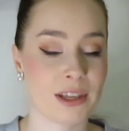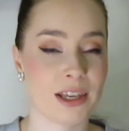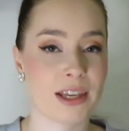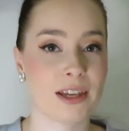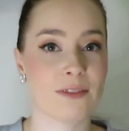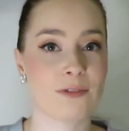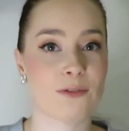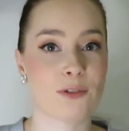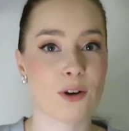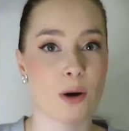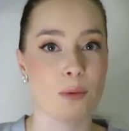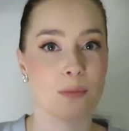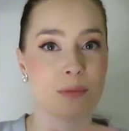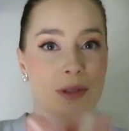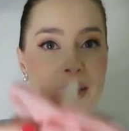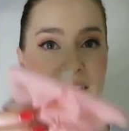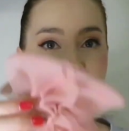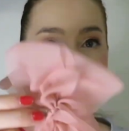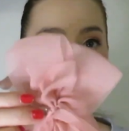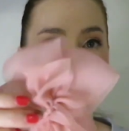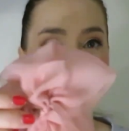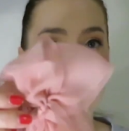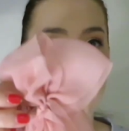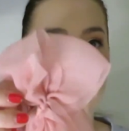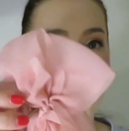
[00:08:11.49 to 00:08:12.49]
thing from the
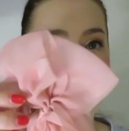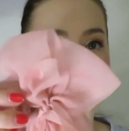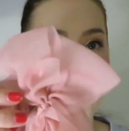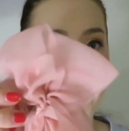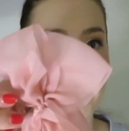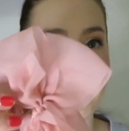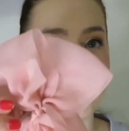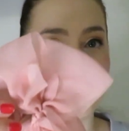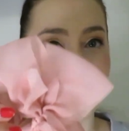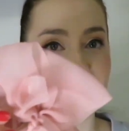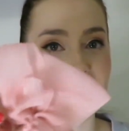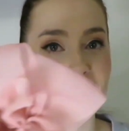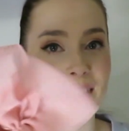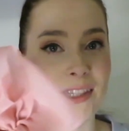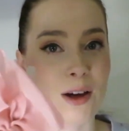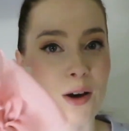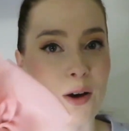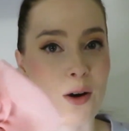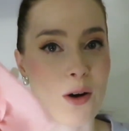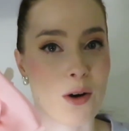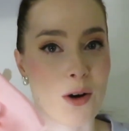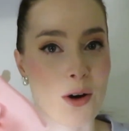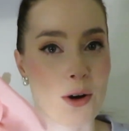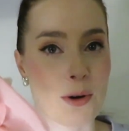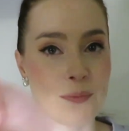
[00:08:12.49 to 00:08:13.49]
side.
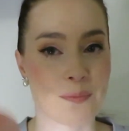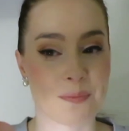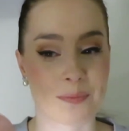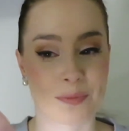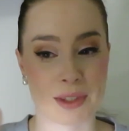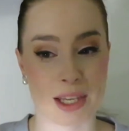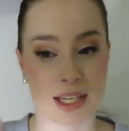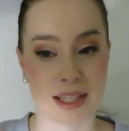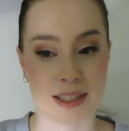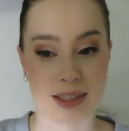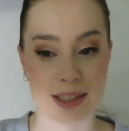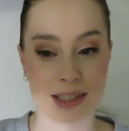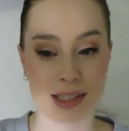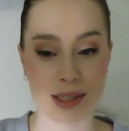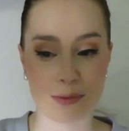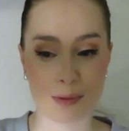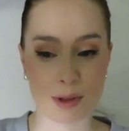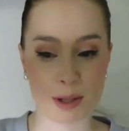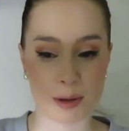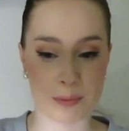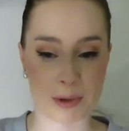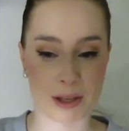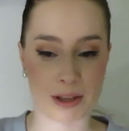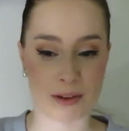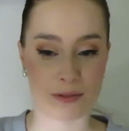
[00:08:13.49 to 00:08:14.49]
So this
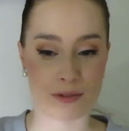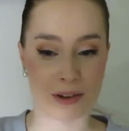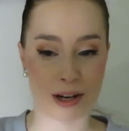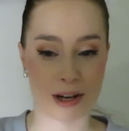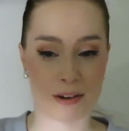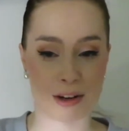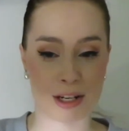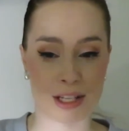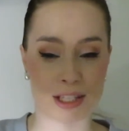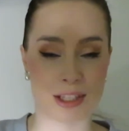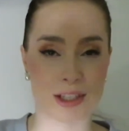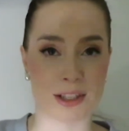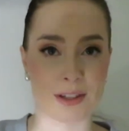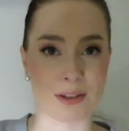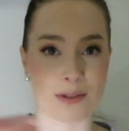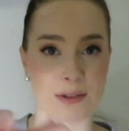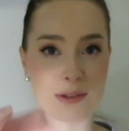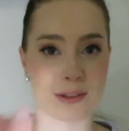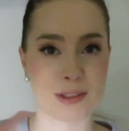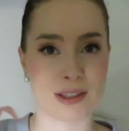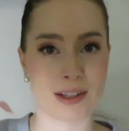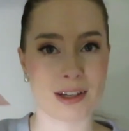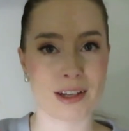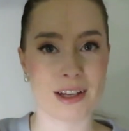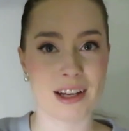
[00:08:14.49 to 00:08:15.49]
will be very cute,